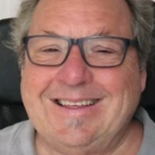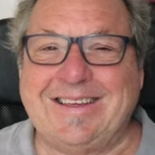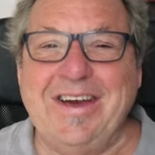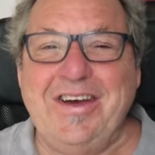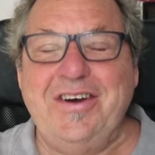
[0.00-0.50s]

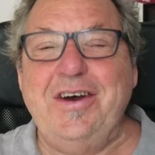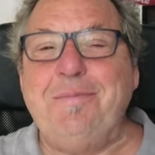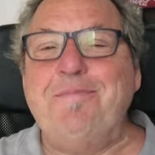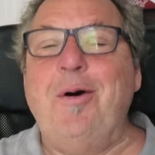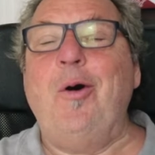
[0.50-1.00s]

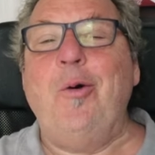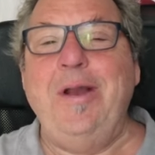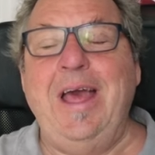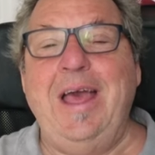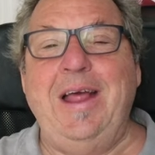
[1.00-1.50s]
Good
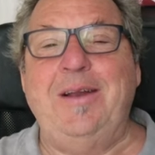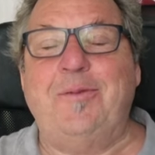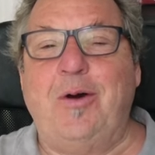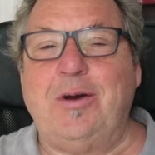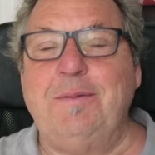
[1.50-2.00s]
morning.
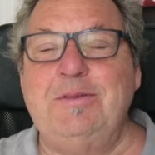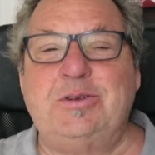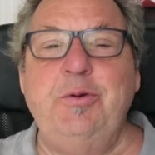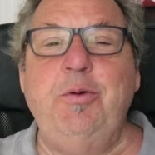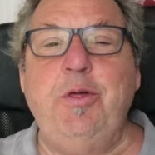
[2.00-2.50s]
Welcome
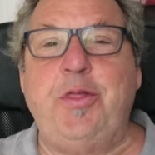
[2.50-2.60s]
to